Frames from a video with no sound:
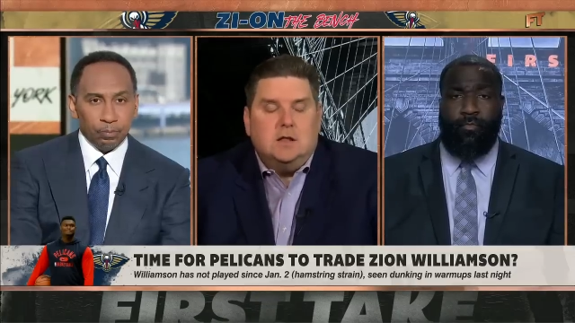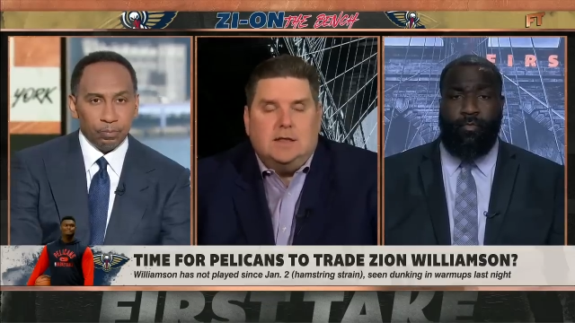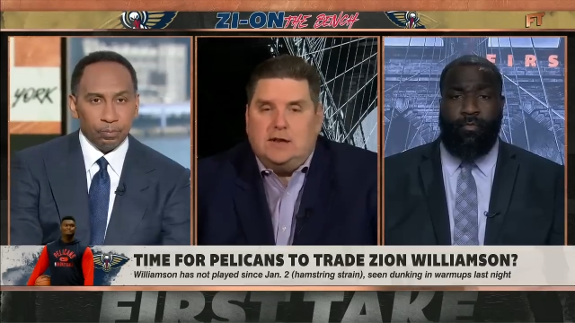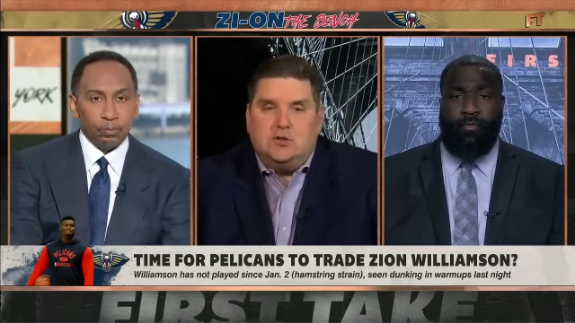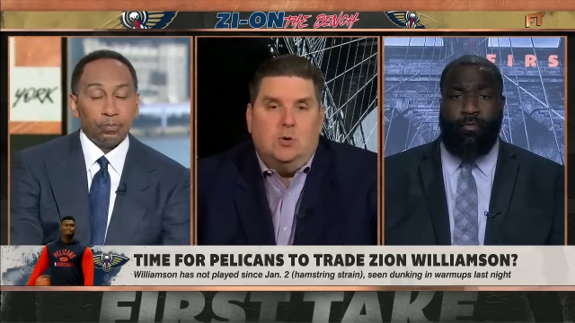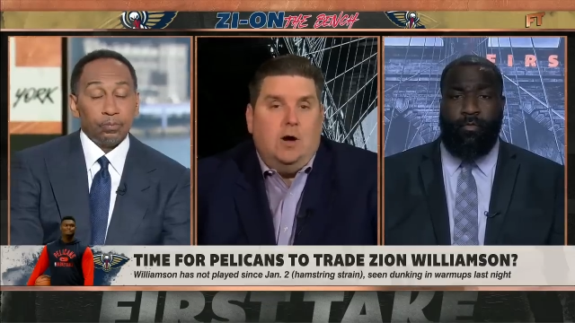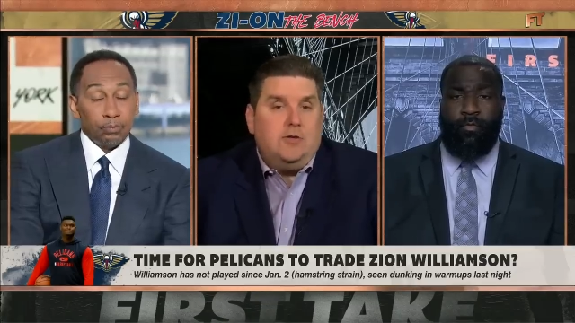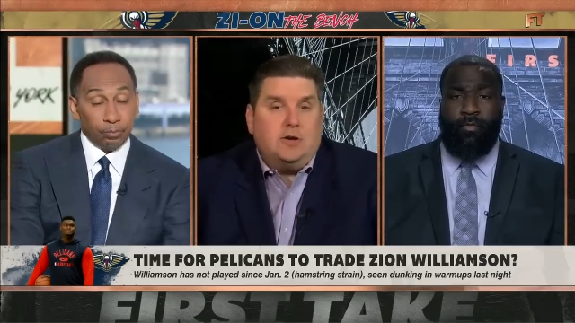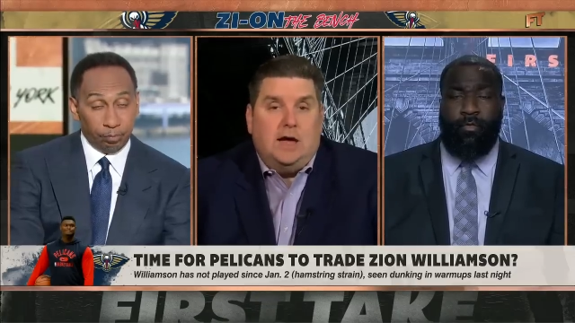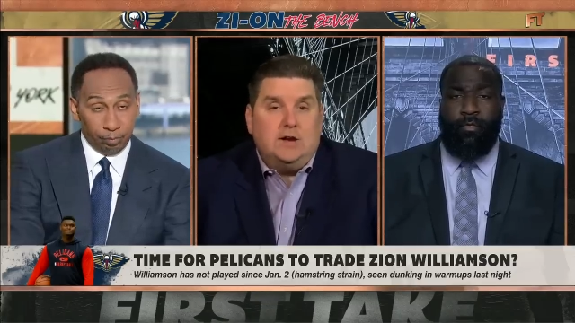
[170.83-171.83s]
Speaker 1: like no
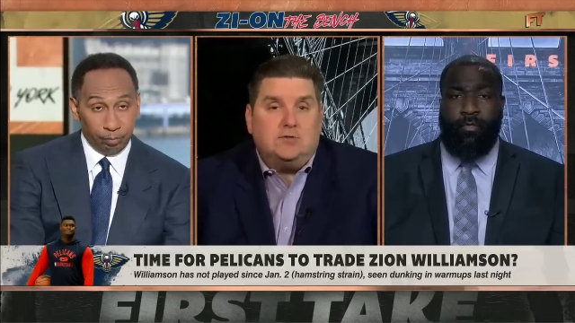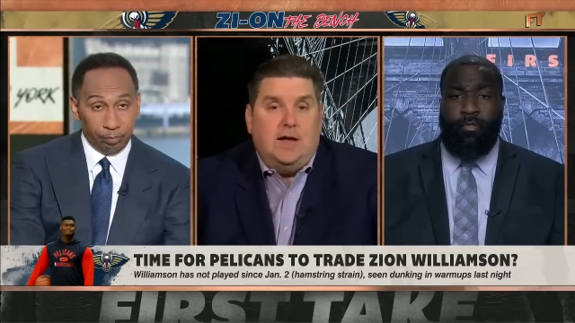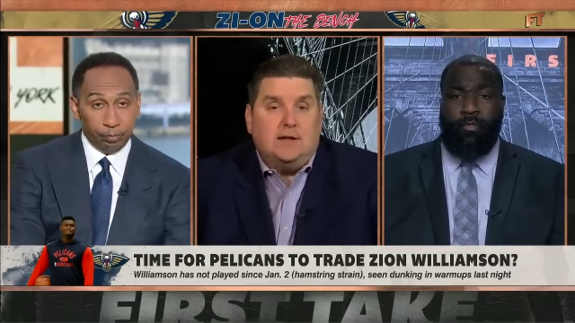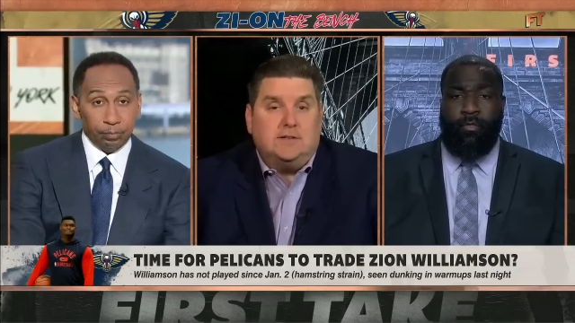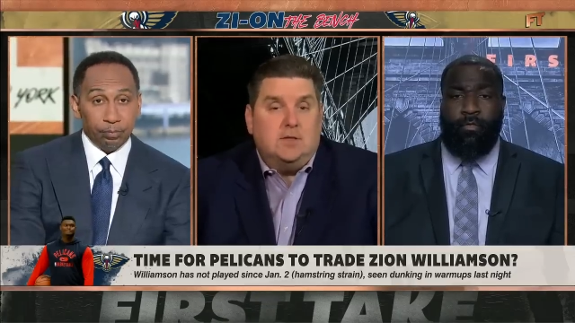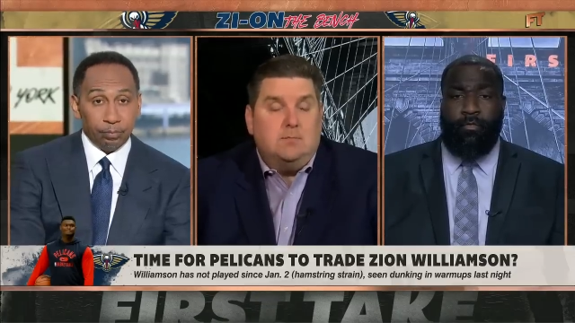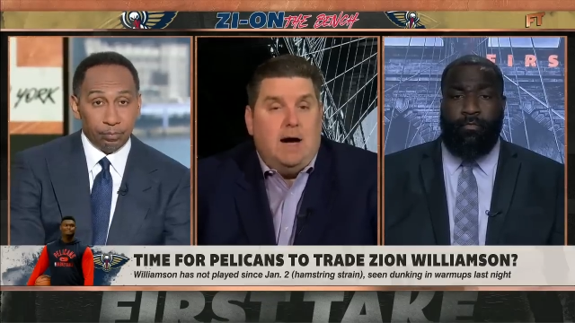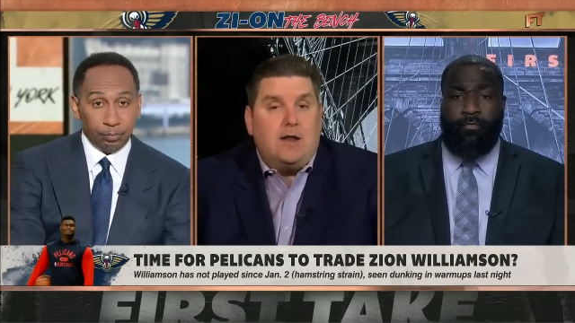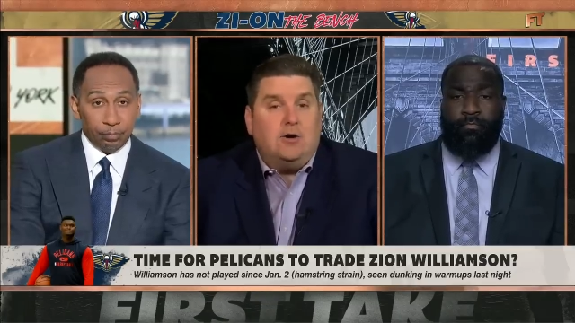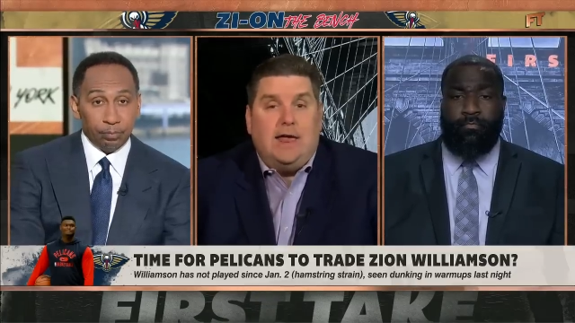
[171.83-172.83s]
other contract in the
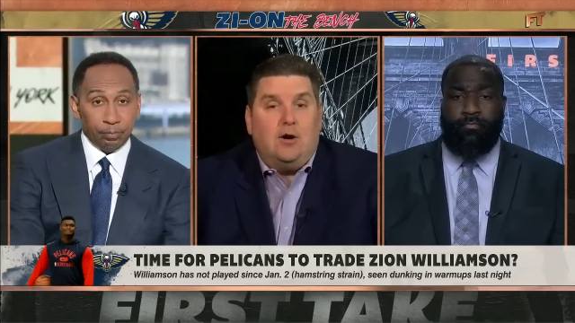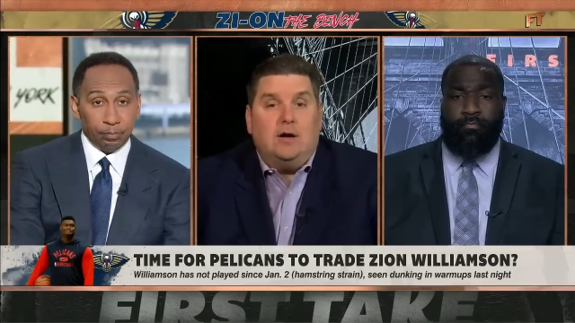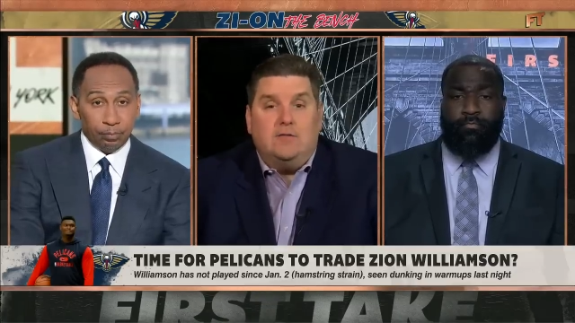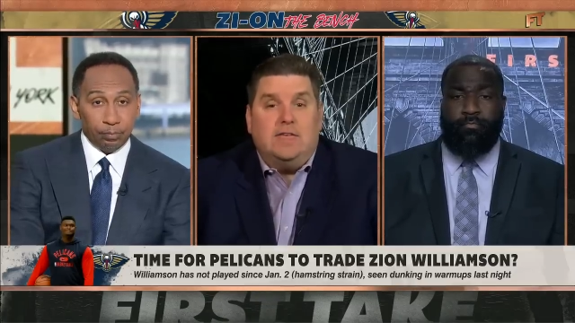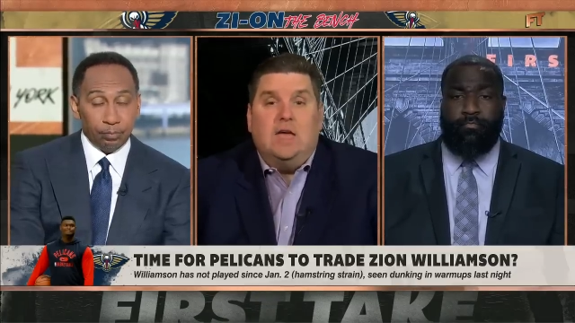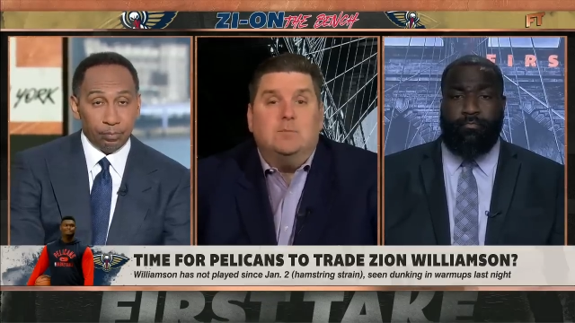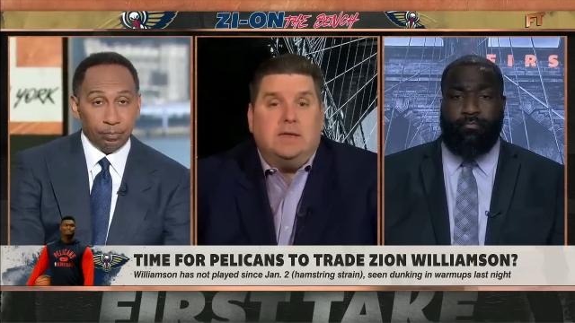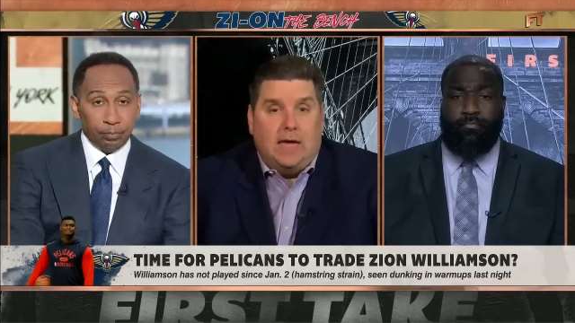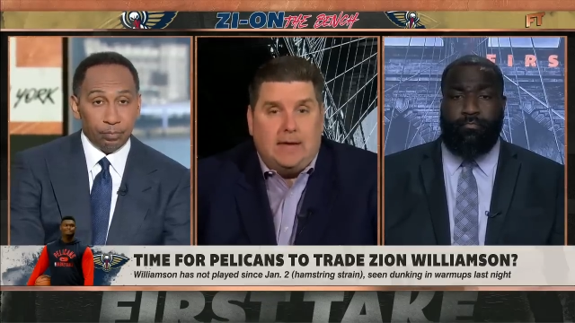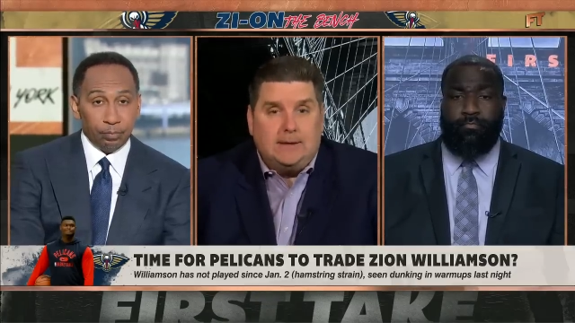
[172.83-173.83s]
modern era of the
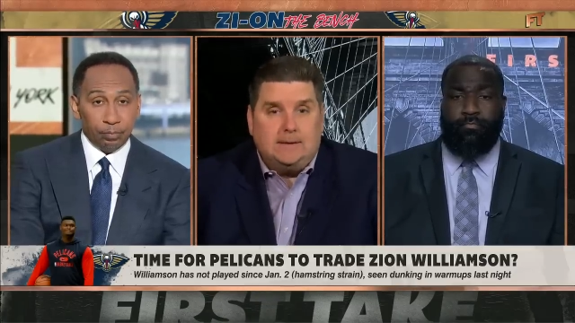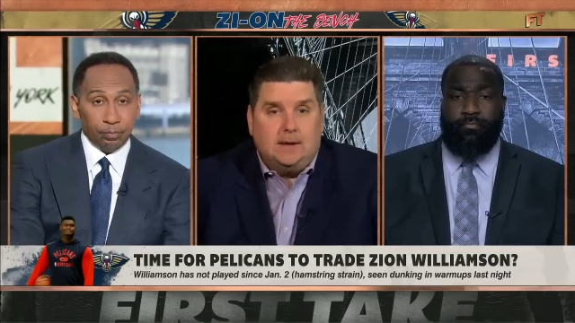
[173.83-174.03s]
NBA.